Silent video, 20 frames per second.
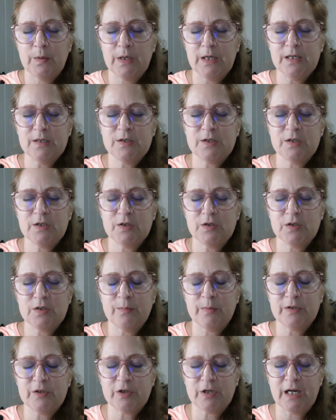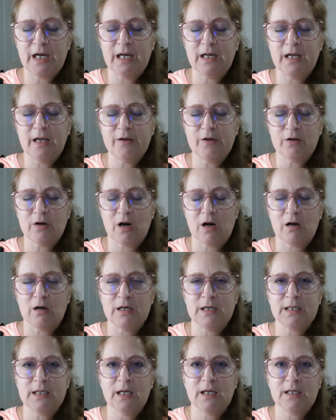is just to put your hand on your
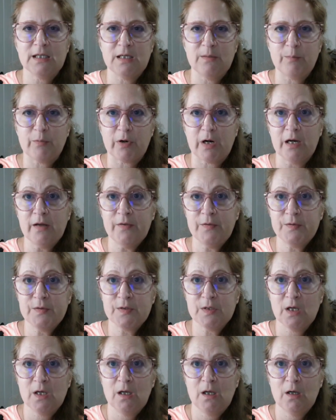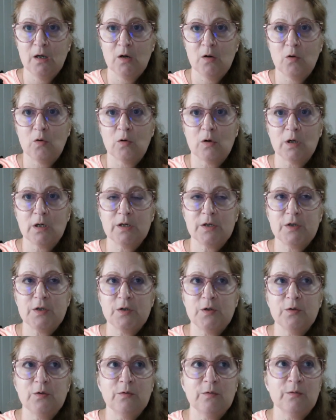heart and take deep breaths, or
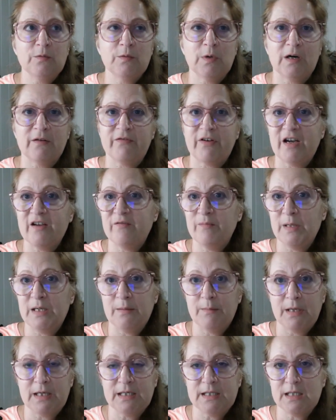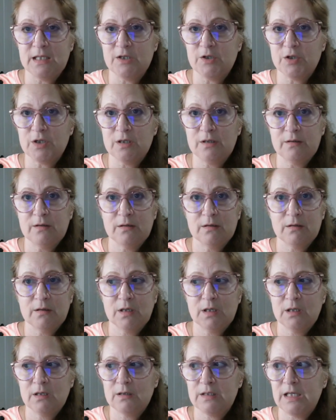do a five minute meditation.
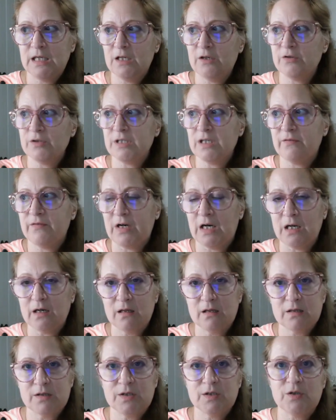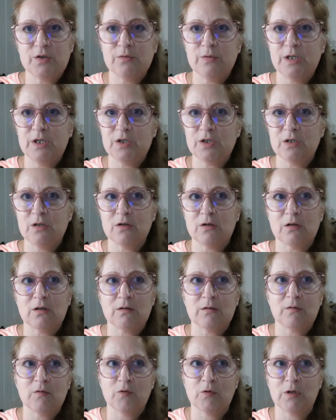take yourself out of the situation,
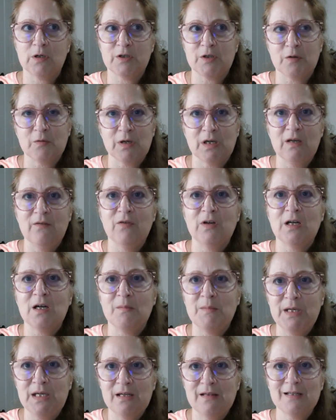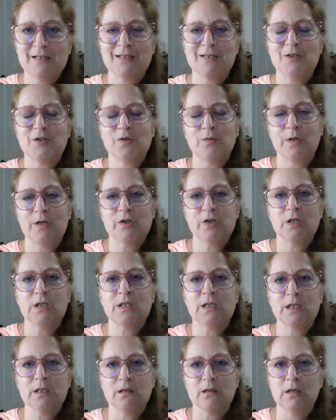or or don't even come into the situation
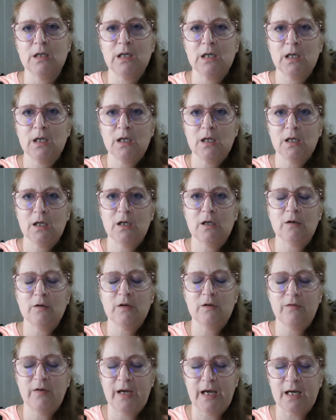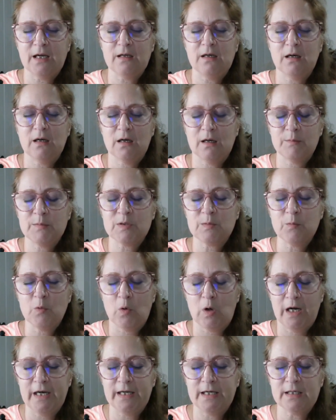until, you know, you've had um, some
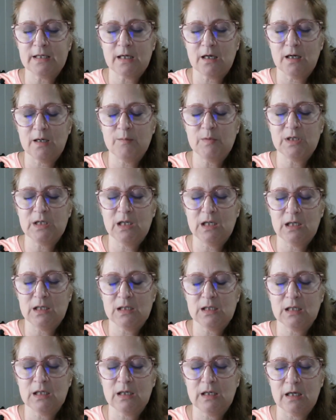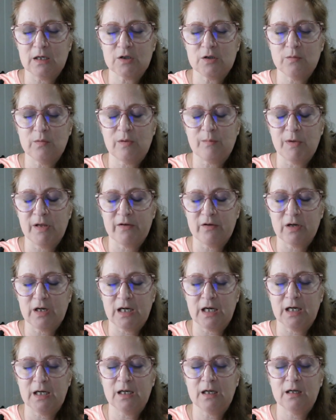quiet time to get into connection with Mother
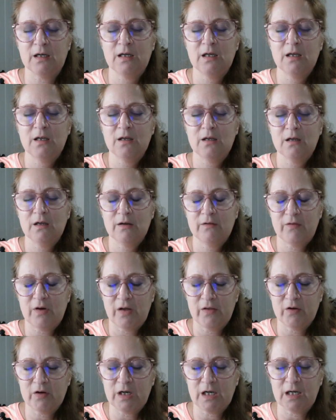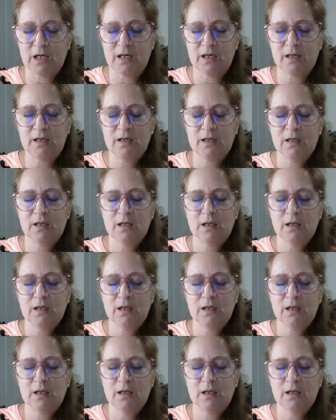Gaia, Father God,